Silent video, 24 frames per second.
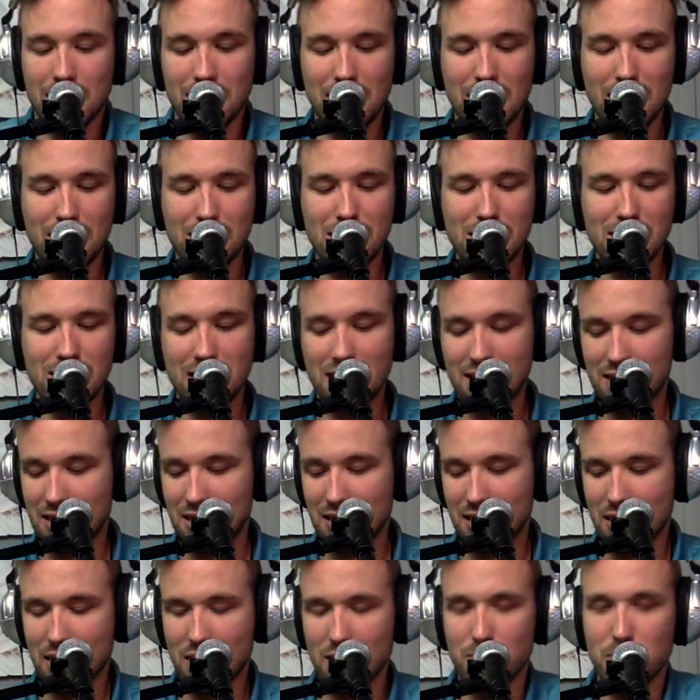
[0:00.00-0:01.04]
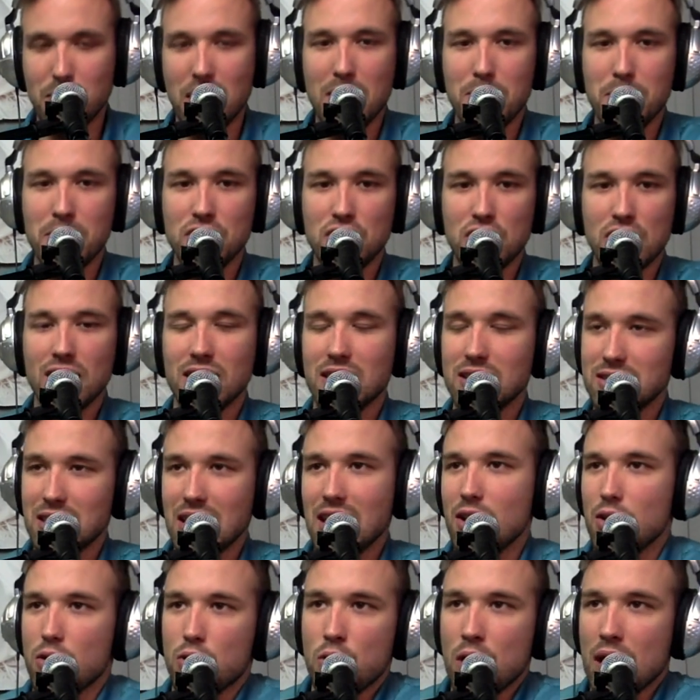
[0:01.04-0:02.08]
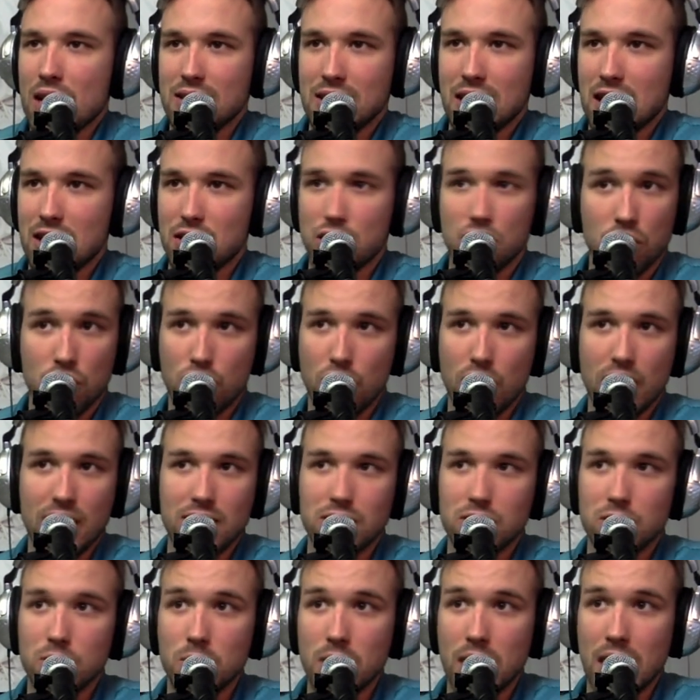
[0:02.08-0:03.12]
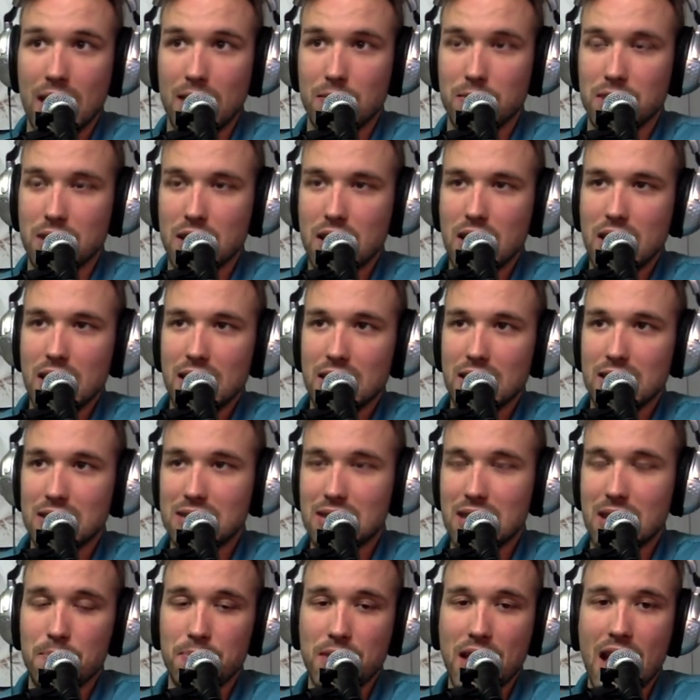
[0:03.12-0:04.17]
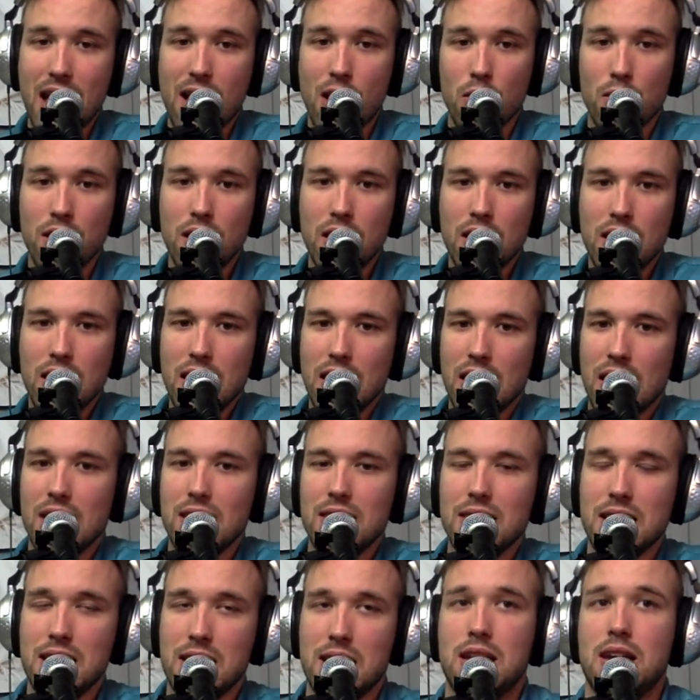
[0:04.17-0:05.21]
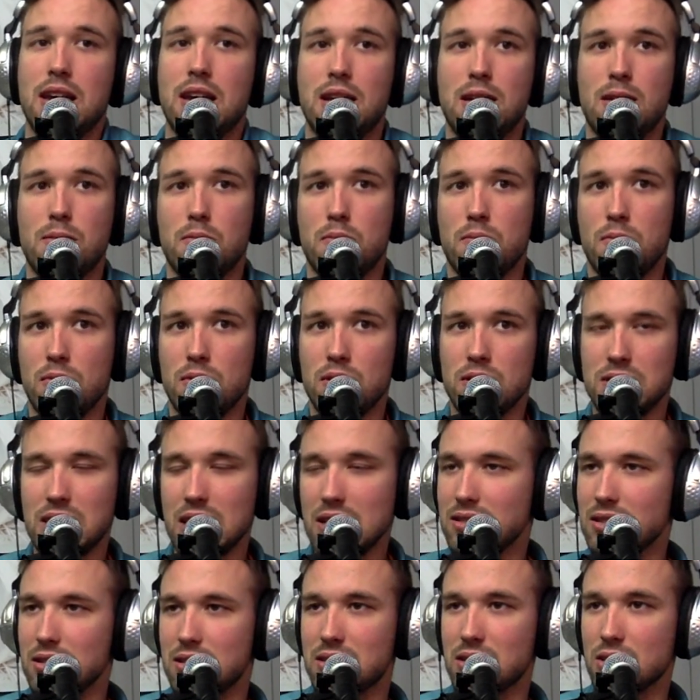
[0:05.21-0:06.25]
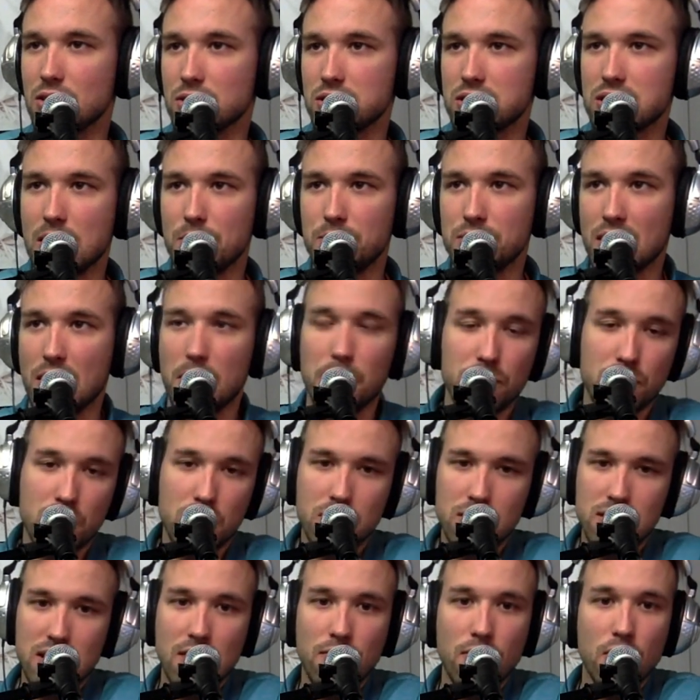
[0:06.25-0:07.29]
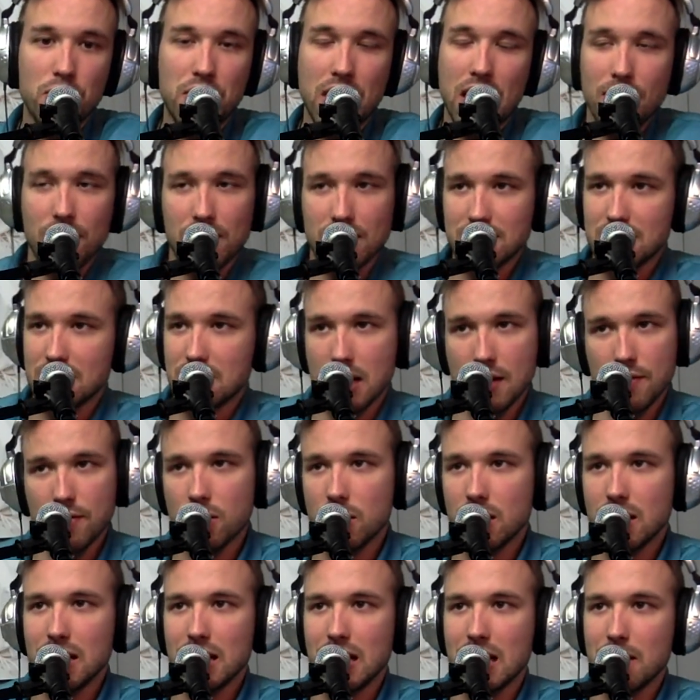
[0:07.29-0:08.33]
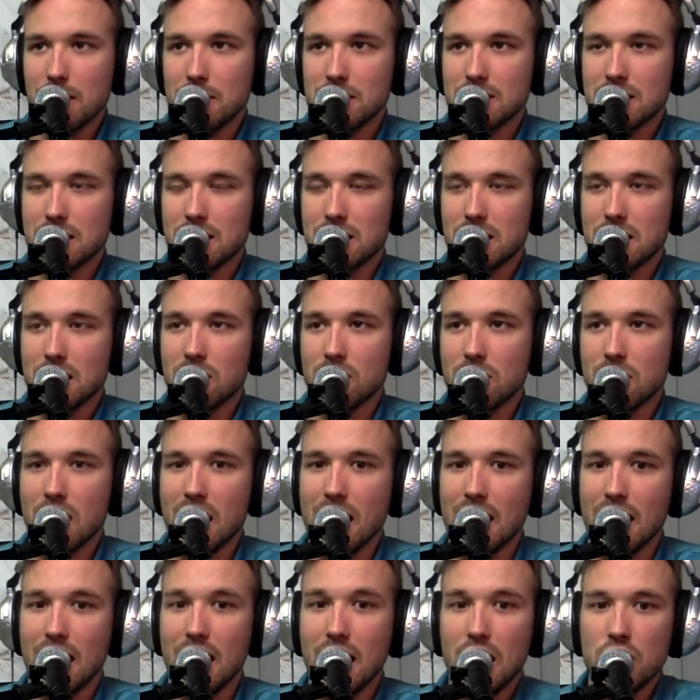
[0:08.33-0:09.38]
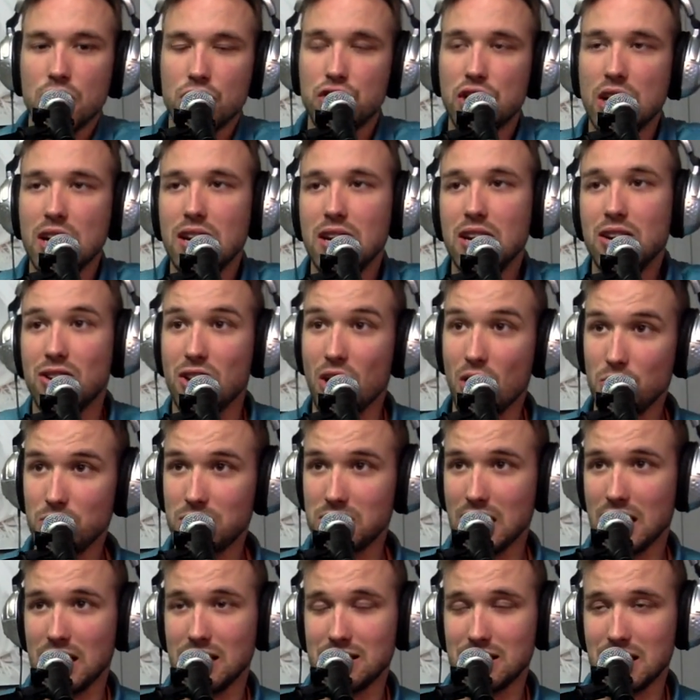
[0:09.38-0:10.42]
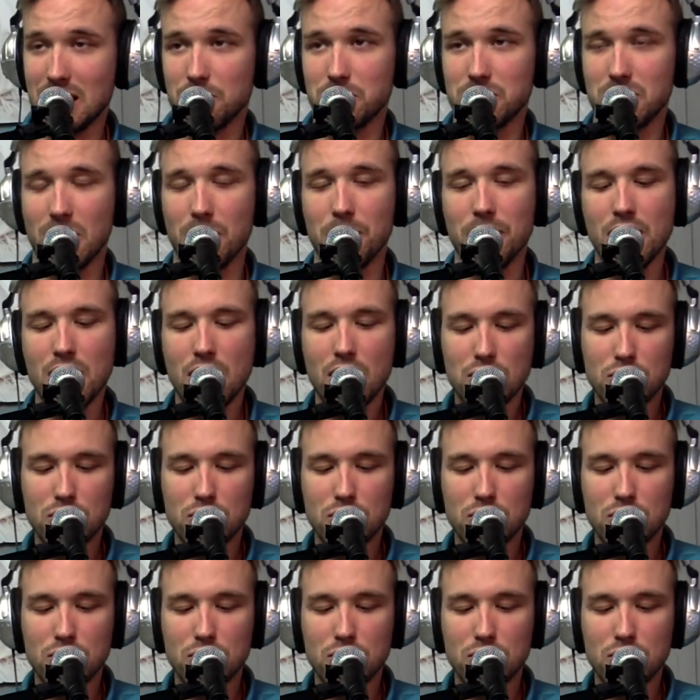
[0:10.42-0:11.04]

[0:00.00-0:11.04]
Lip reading: That maybe Jalen Tate, who hasn't had great two games, can step down, and then Desi Sills steps up. Devo Davis didn't have a great game at South Carolina. JD Notte steps up.